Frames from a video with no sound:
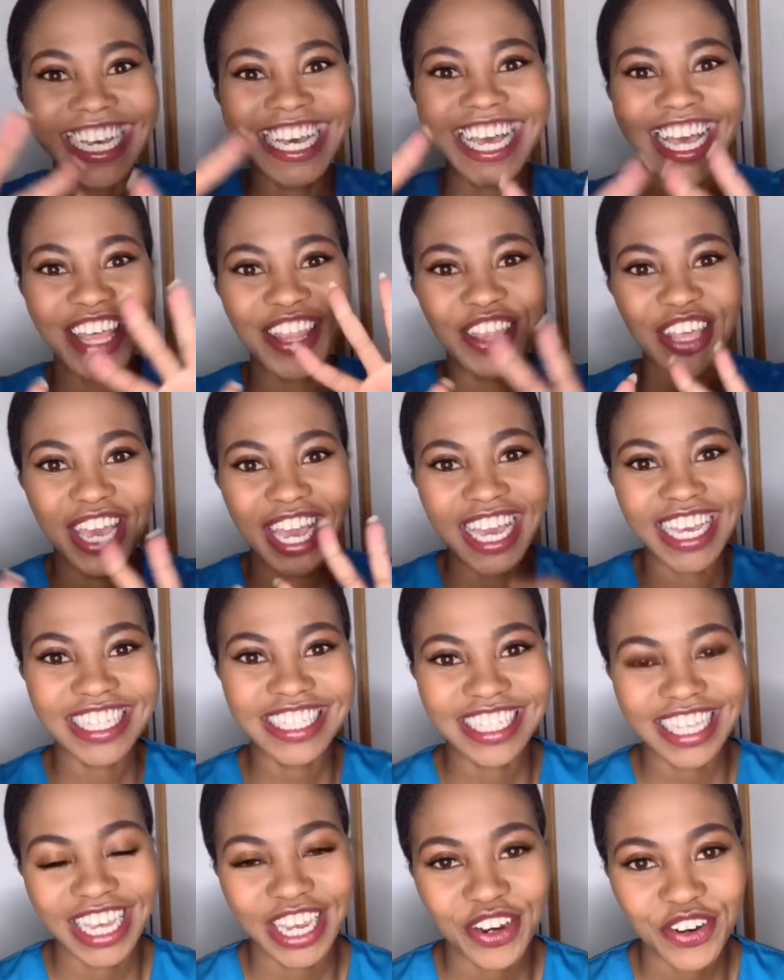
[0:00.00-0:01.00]
the 8
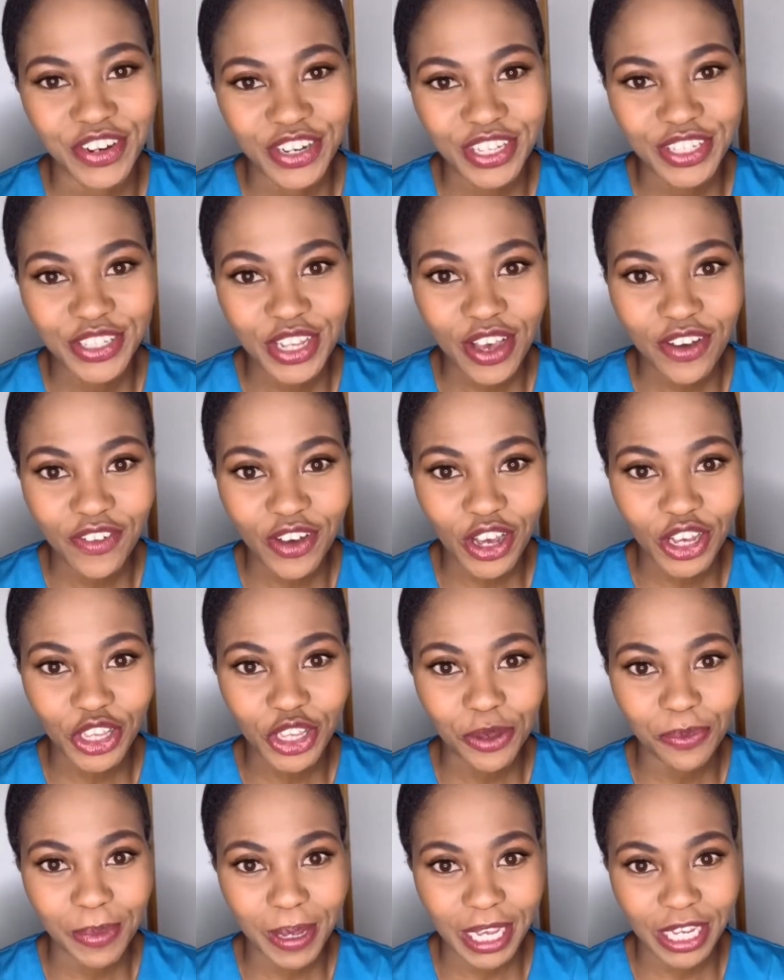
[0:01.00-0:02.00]
areas of
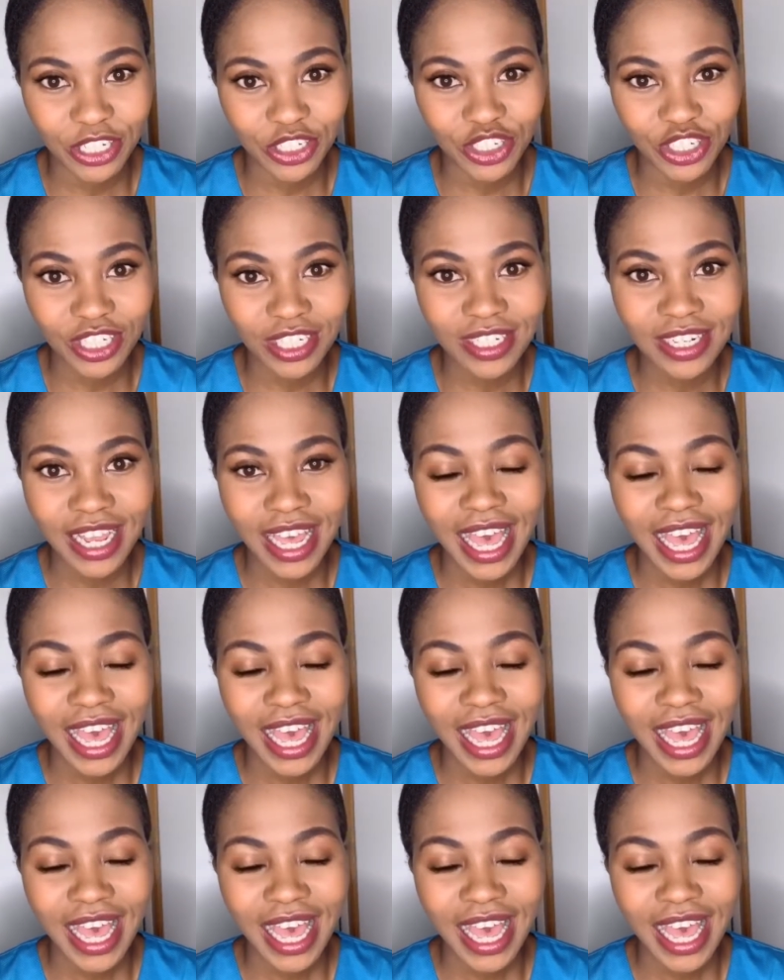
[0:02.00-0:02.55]
occupation,